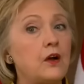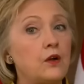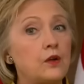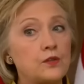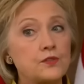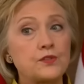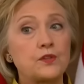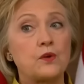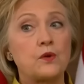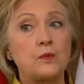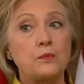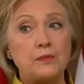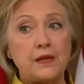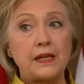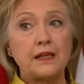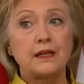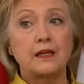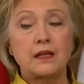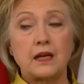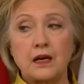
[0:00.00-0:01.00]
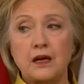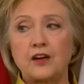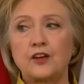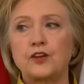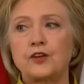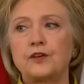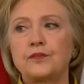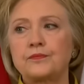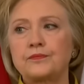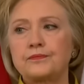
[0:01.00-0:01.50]
trying to have
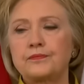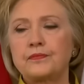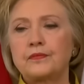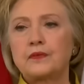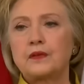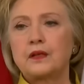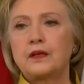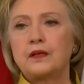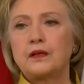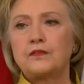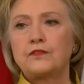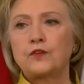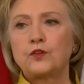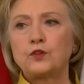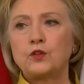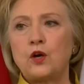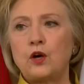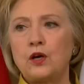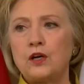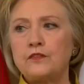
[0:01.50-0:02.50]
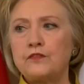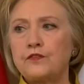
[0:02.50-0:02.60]
people to believe it.